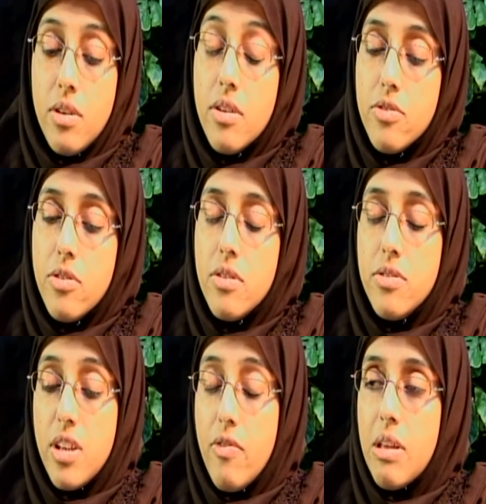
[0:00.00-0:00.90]
a certain
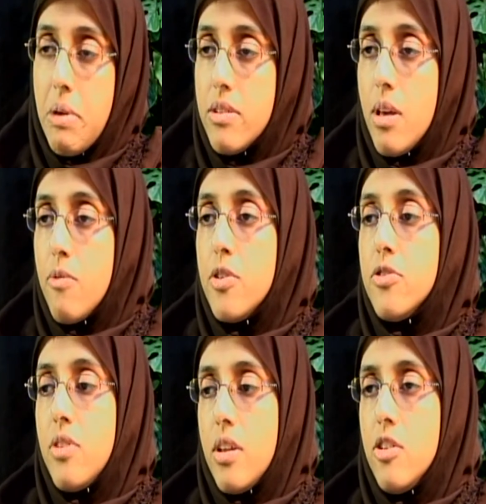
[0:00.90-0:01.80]
significant amount of time for
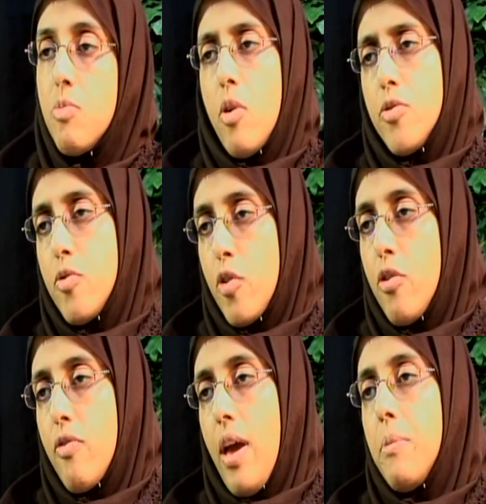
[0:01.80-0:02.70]
your studies, but also for
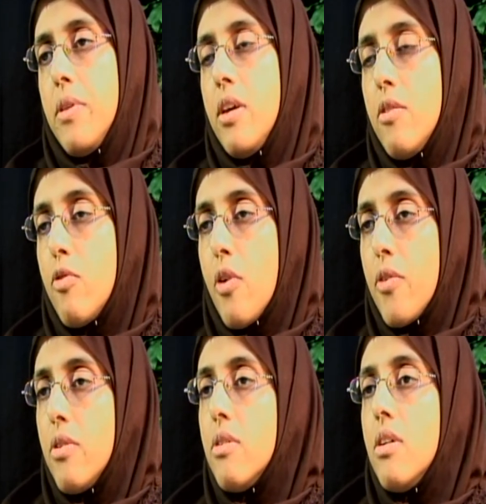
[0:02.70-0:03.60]
your family and for
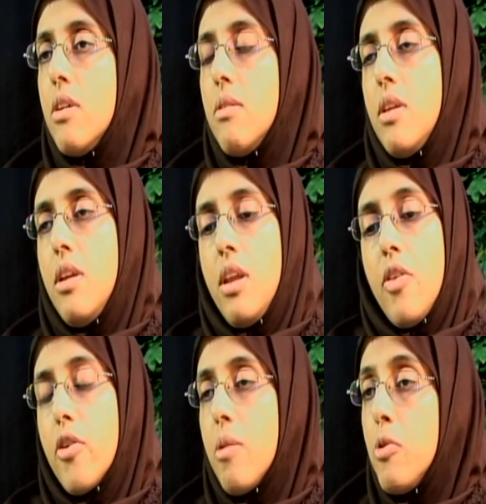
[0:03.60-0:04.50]
other and any
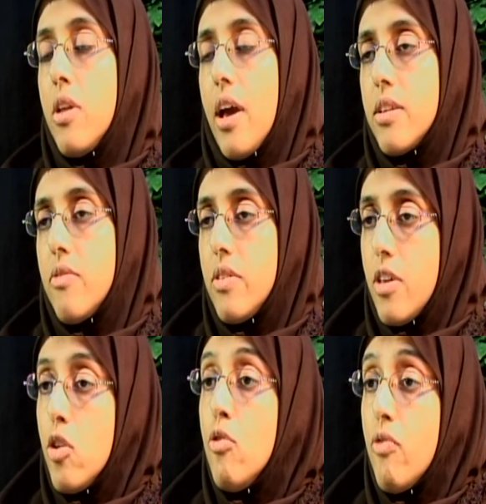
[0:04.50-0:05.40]
other community activity
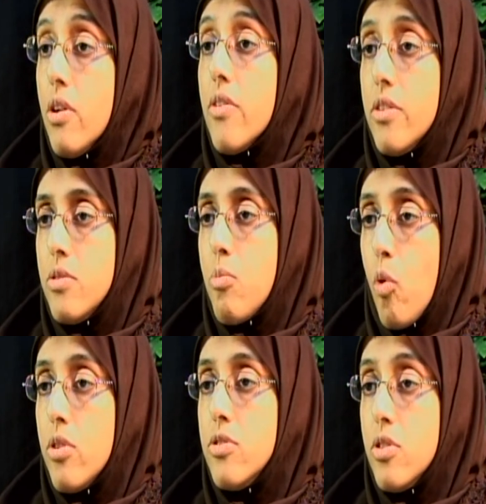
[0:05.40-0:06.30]
that you feel is
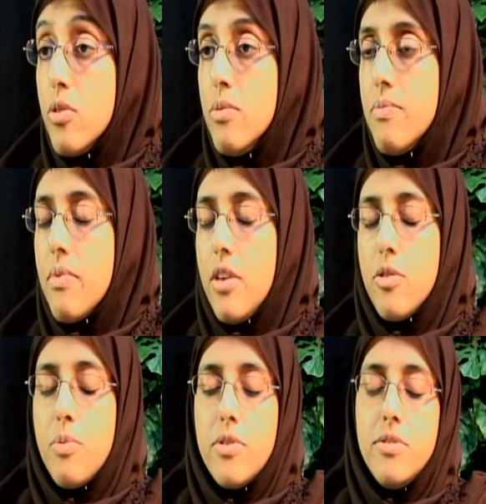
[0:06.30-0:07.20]
important to you as
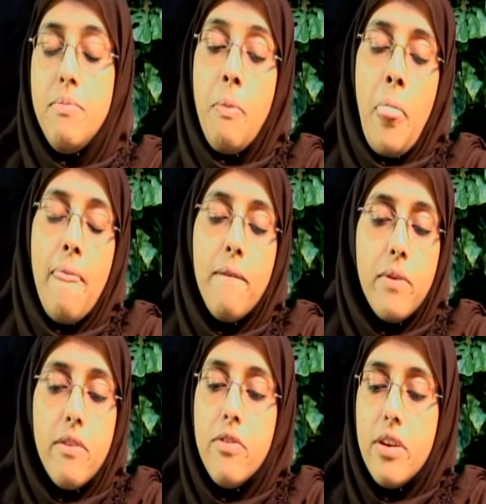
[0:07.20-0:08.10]
a person,
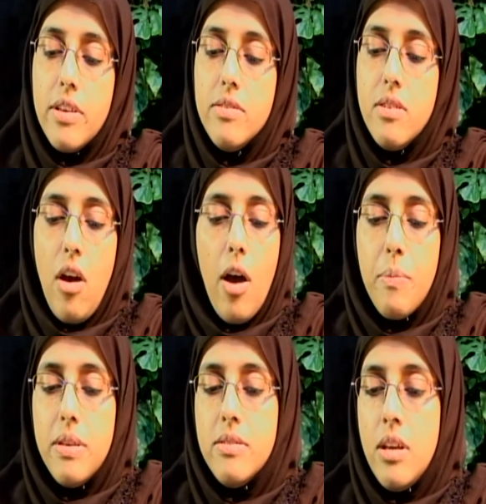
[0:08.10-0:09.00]
whatever it is,
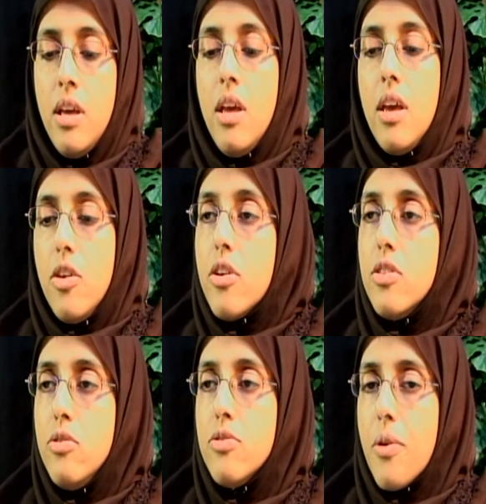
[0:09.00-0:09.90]
hobbies, you
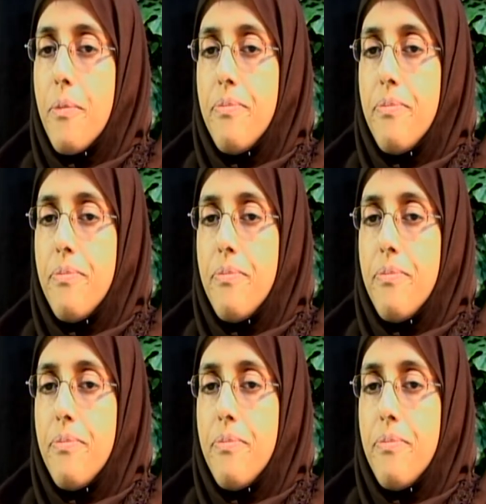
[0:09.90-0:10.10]
can do so.